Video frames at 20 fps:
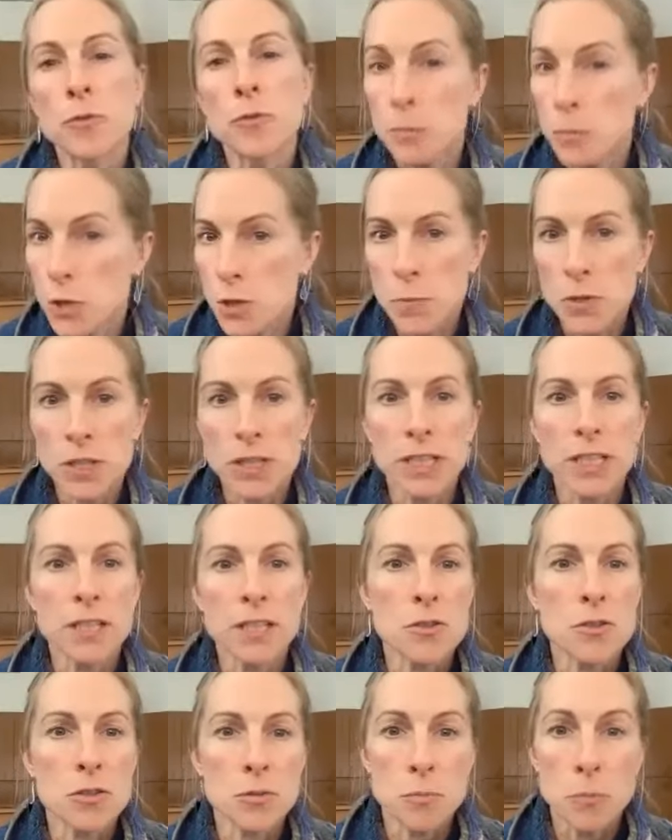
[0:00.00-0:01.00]
farmers
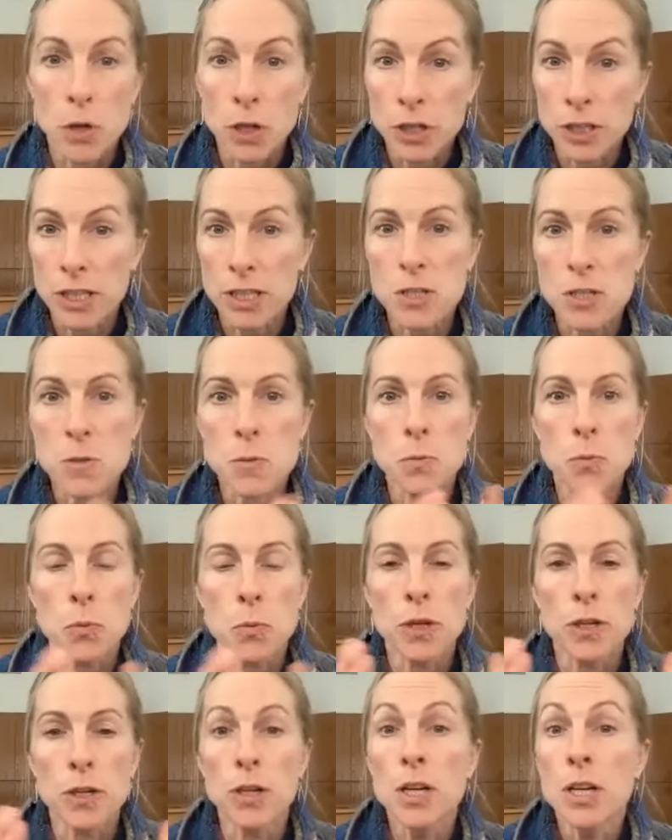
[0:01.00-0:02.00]
markets or markets mm-hmm.
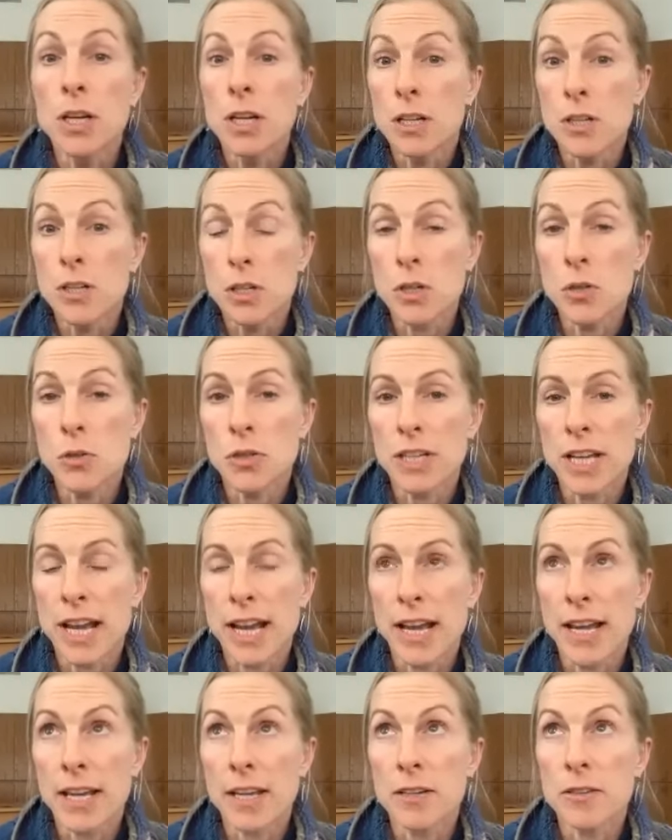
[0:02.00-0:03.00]
where you could
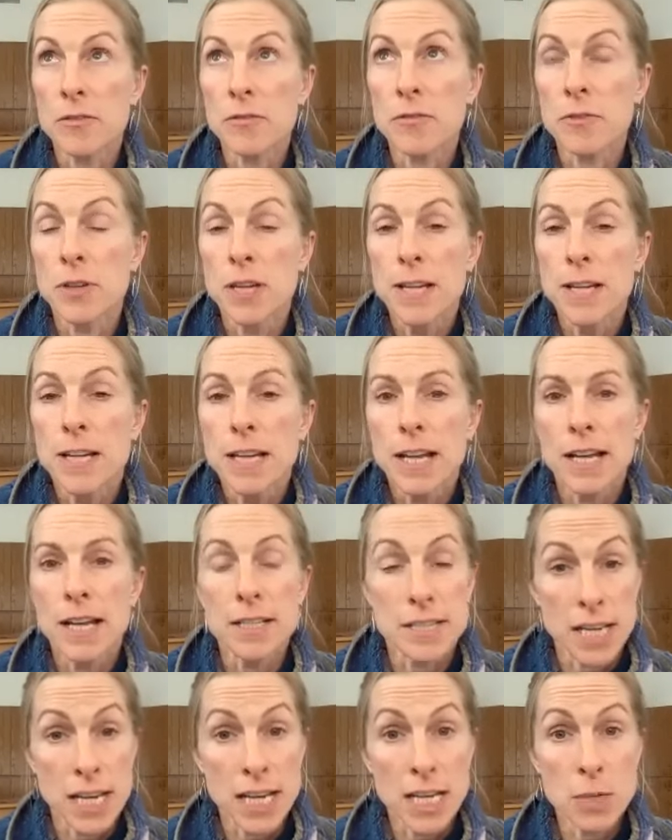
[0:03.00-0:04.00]
have
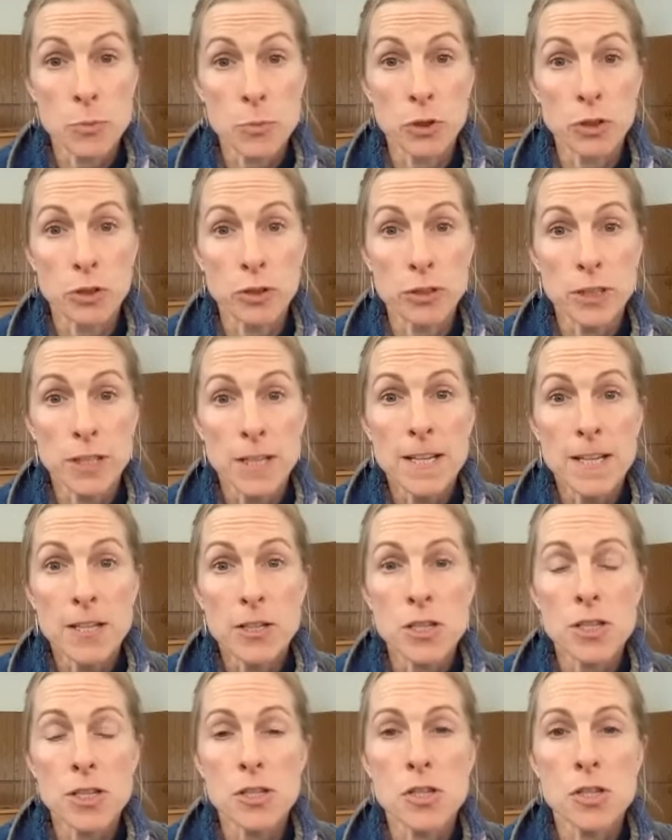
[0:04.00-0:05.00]
a table
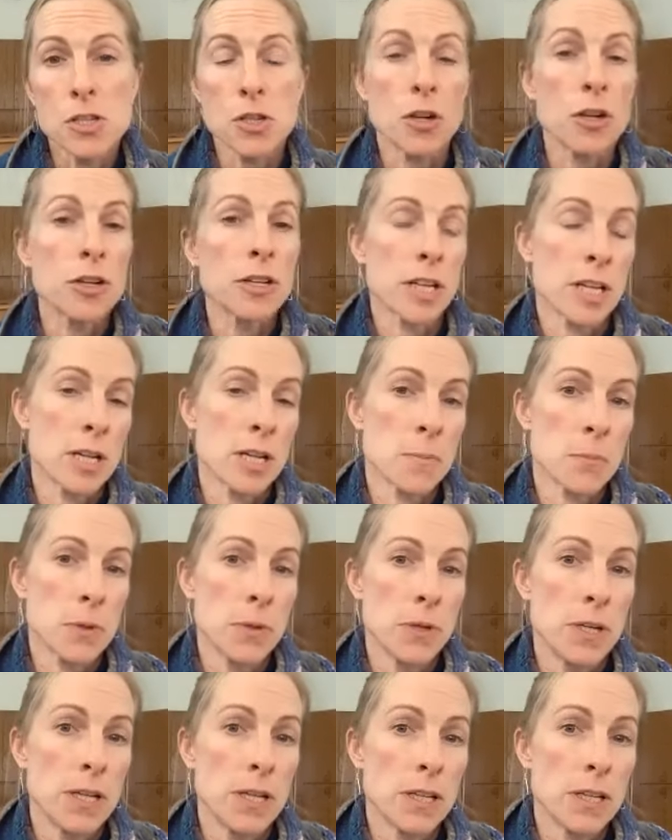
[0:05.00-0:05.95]
to start up